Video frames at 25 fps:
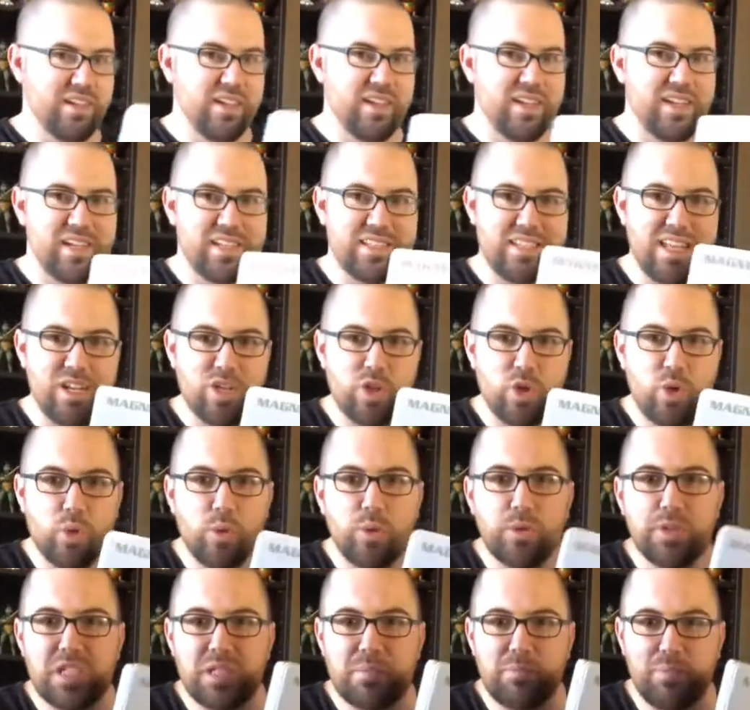is that a cool
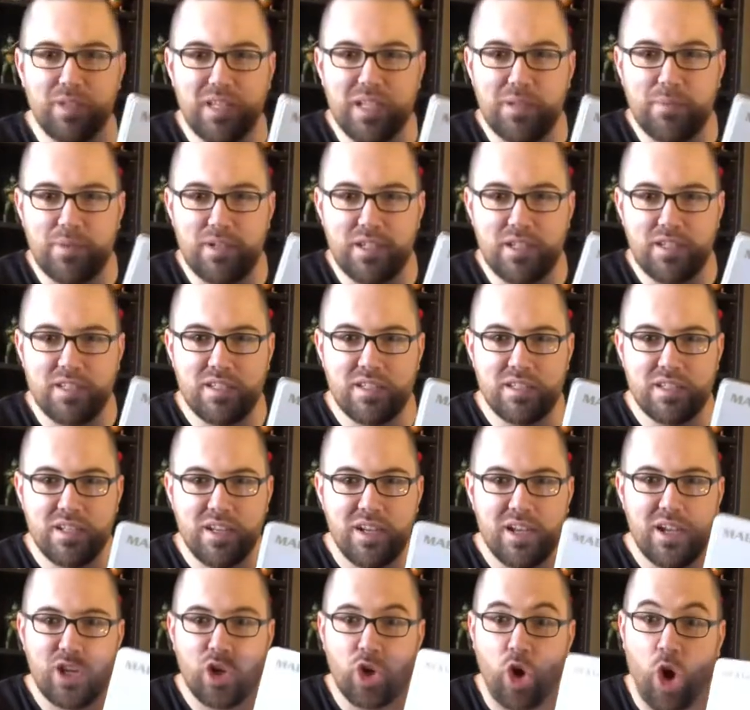display piece?
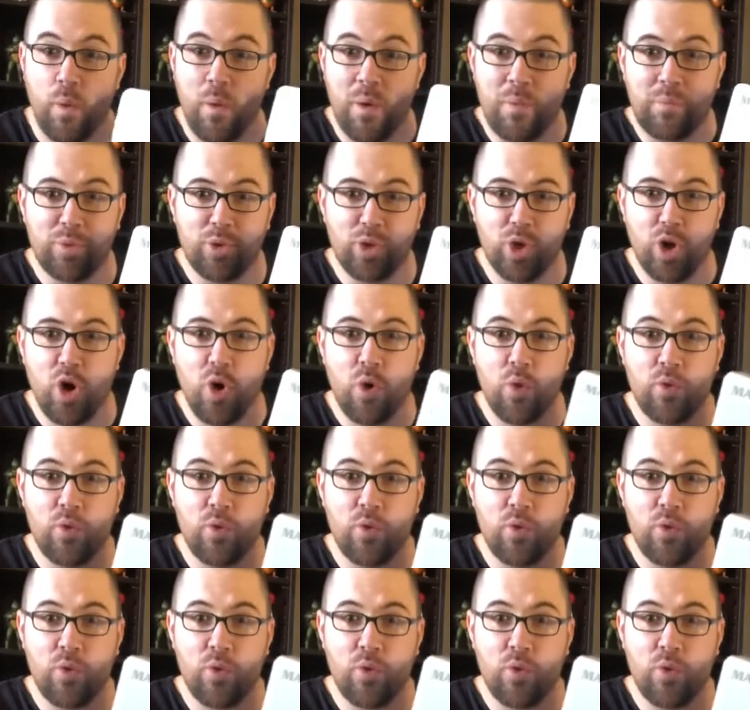Comment below,